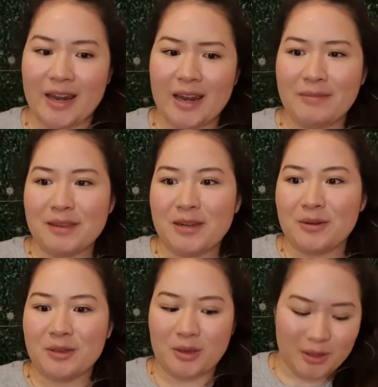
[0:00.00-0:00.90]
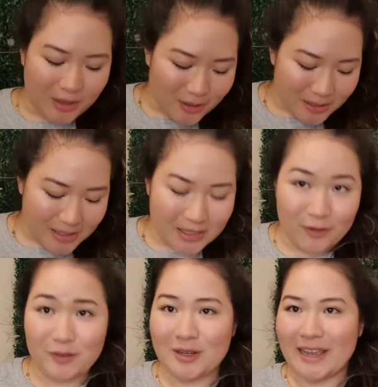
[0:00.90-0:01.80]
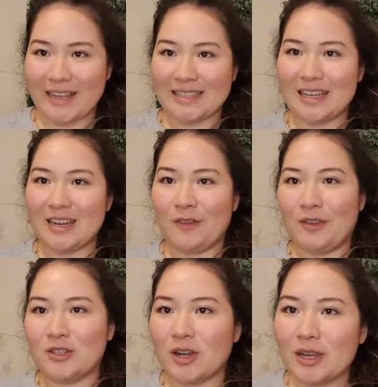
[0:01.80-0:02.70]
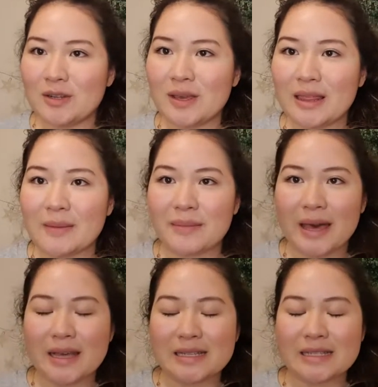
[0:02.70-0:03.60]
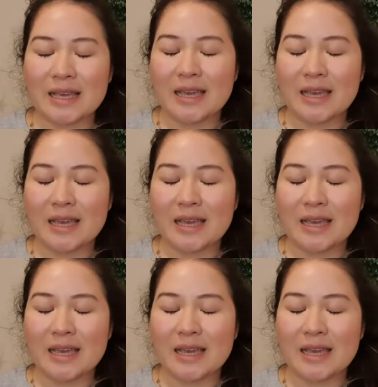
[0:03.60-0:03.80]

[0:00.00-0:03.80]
let me know your thoughts. If you, like I said, if you try doing the mask,